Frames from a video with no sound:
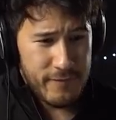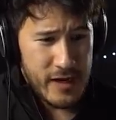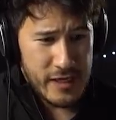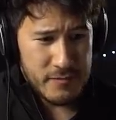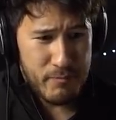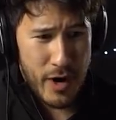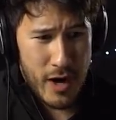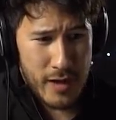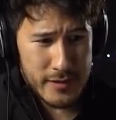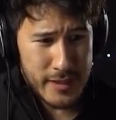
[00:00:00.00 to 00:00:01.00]
These
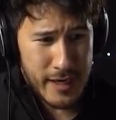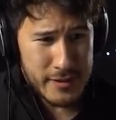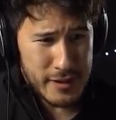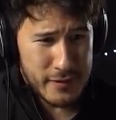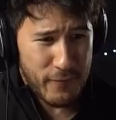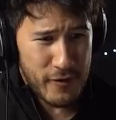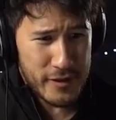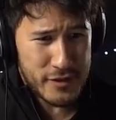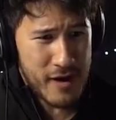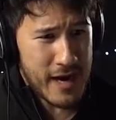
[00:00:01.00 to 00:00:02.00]
paws ain't just for
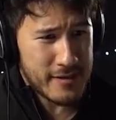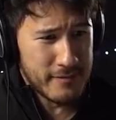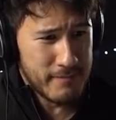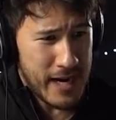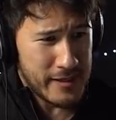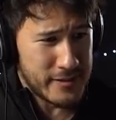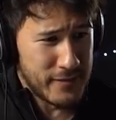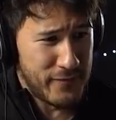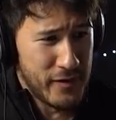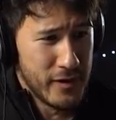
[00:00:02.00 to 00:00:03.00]
attracting mates,
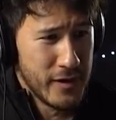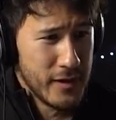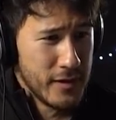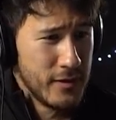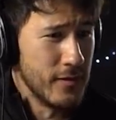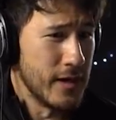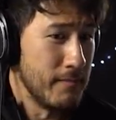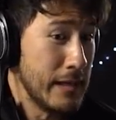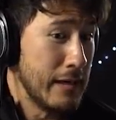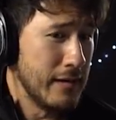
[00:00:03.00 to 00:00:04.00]
if you know what I
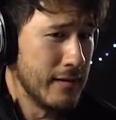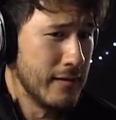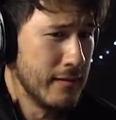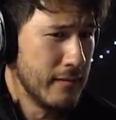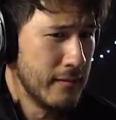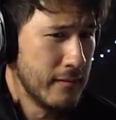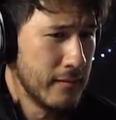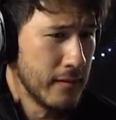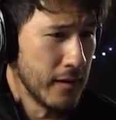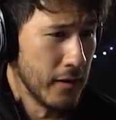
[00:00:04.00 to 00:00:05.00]
mean.
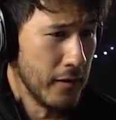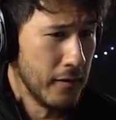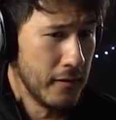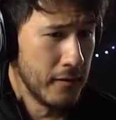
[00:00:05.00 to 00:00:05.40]
Hello?